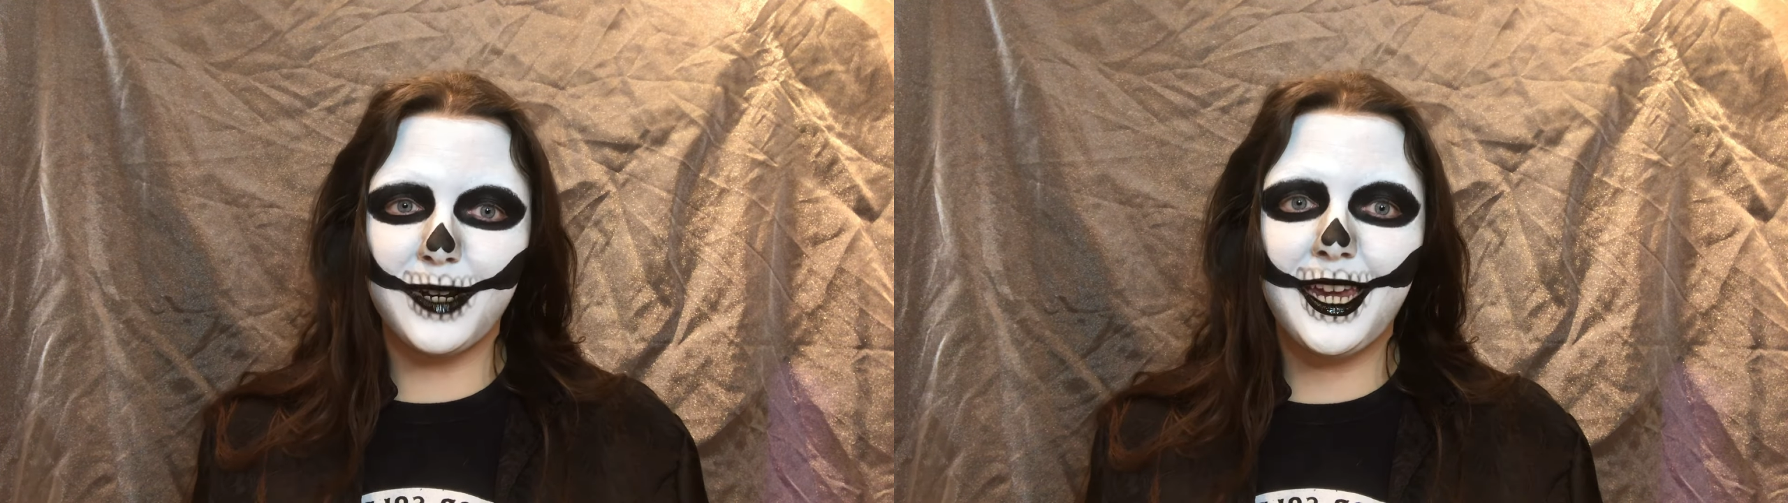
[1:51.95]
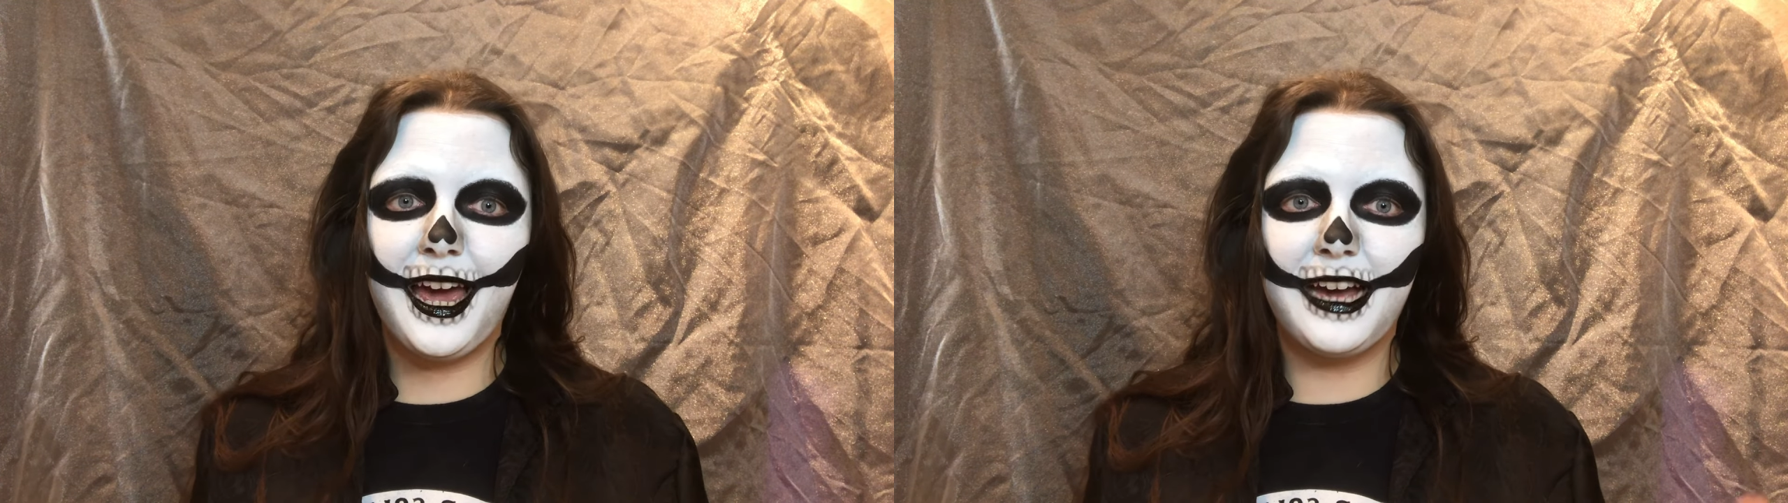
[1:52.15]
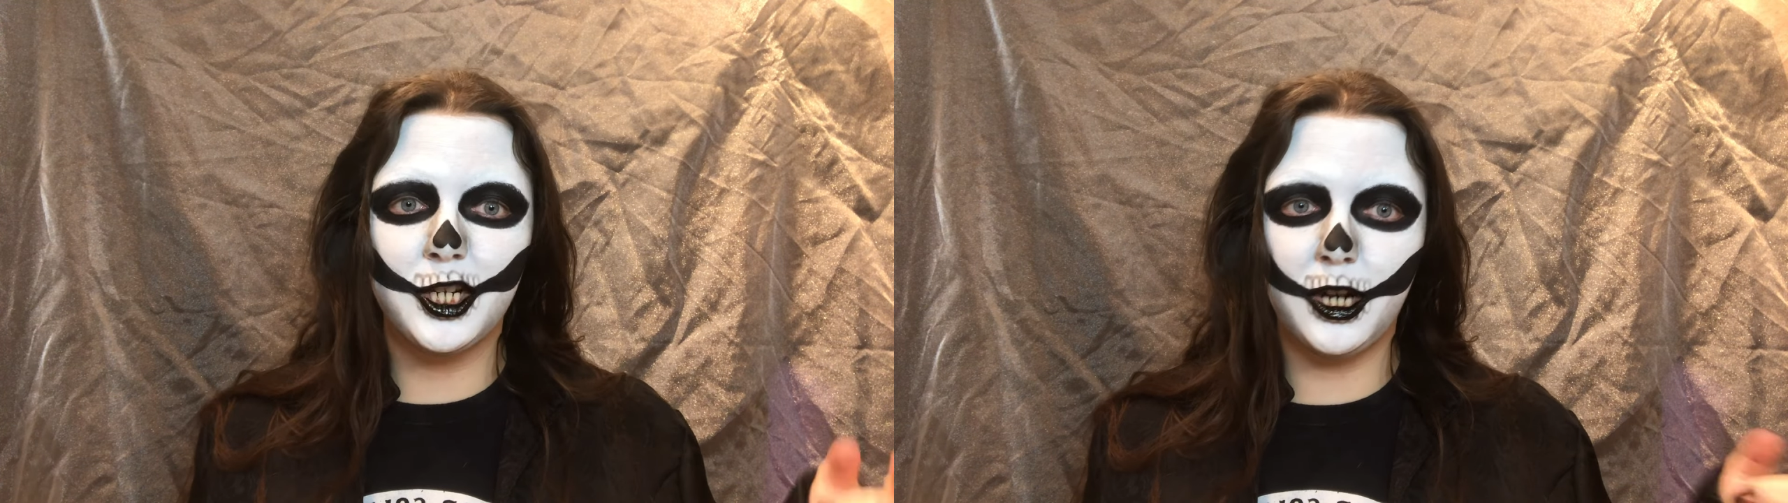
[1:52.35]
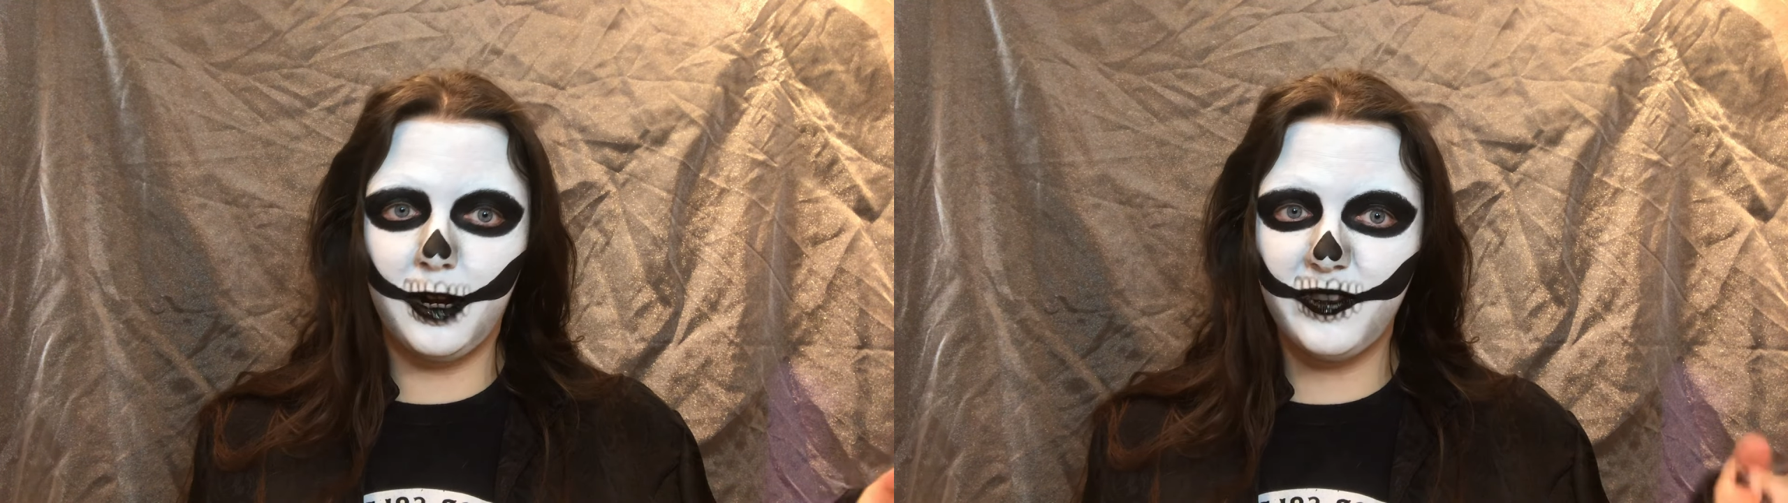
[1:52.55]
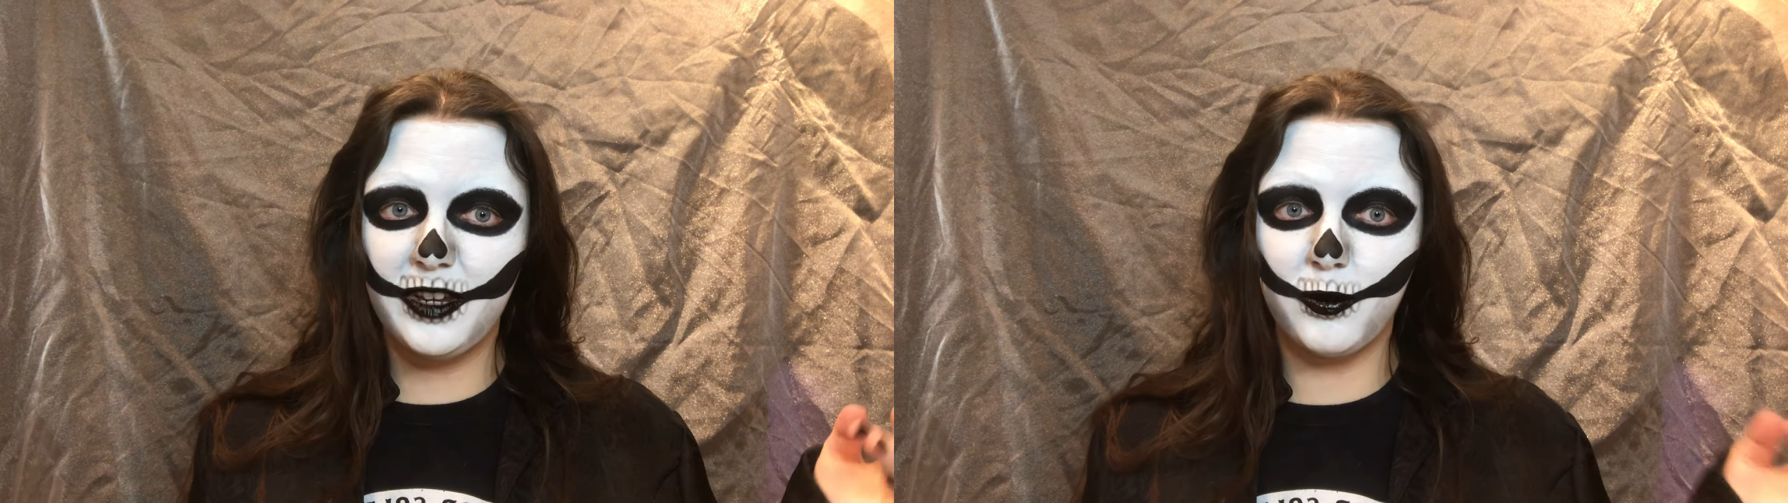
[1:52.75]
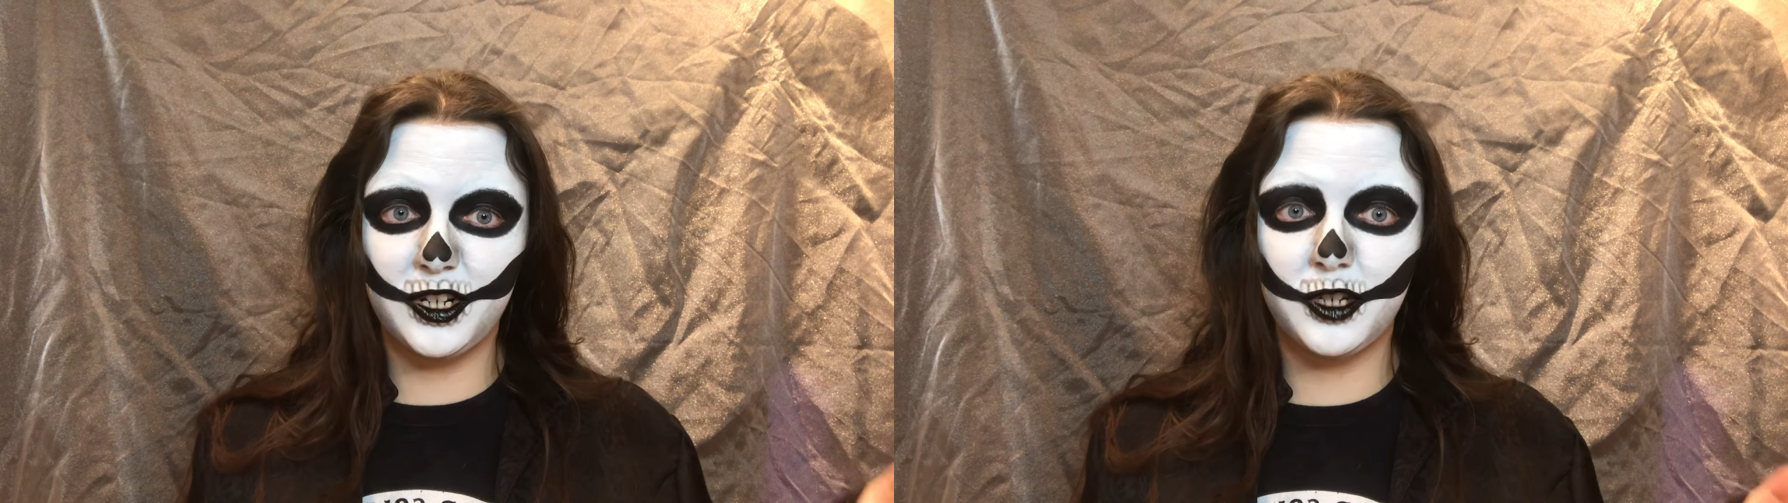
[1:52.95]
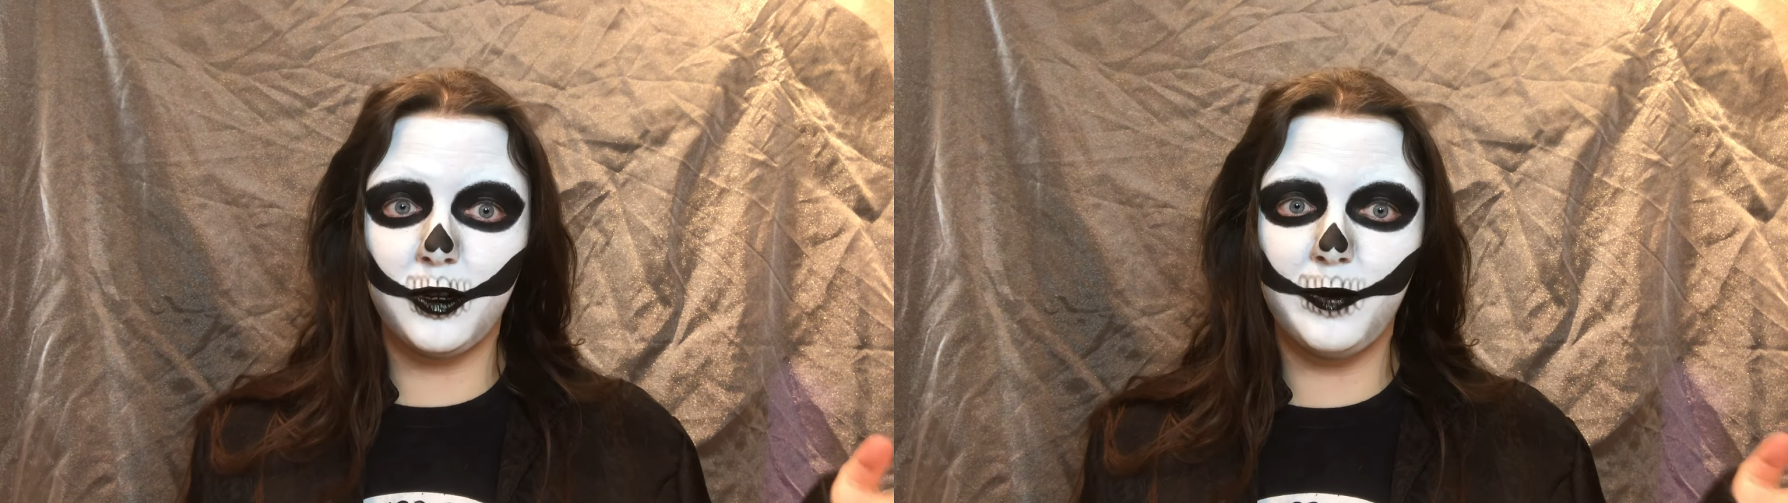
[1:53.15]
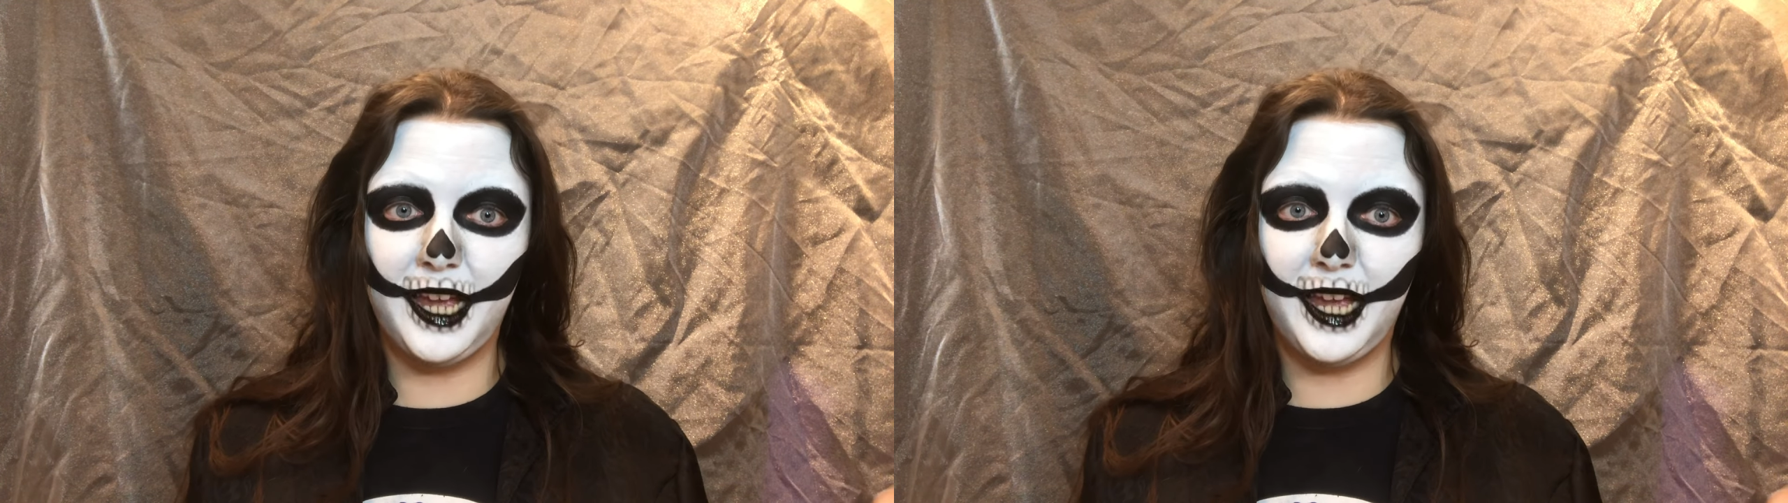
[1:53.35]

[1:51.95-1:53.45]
rehash of the original